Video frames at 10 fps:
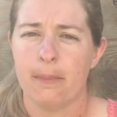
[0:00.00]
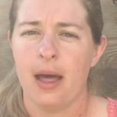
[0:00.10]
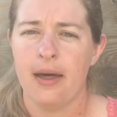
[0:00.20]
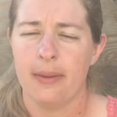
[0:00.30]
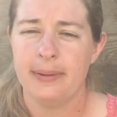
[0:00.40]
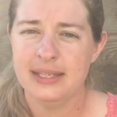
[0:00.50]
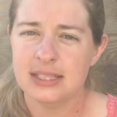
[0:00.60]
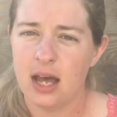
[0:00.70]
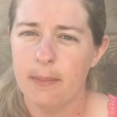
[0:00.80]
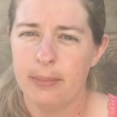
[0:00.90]
the
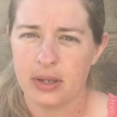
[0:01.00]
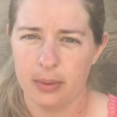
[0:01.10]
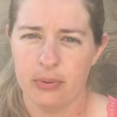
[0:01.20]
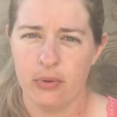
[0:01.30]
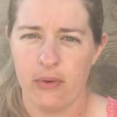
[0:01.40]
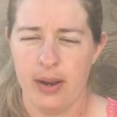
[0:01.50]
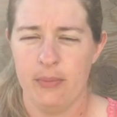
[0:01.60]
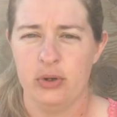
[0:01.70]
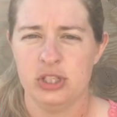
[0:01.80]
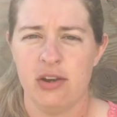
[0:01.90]
Pizza Hut Book It
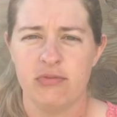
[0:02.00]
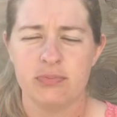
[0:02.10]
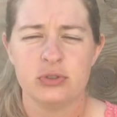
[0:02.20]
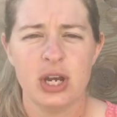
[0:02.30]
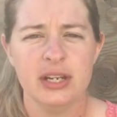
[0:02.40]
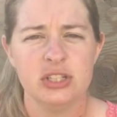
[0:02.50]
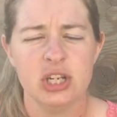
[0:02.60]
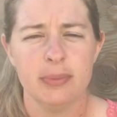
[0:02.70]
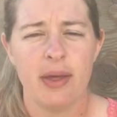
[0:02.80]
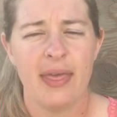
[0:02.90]
program, which I've tried to
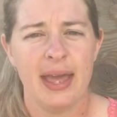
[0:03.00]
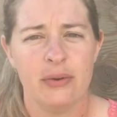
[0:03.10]
share about that.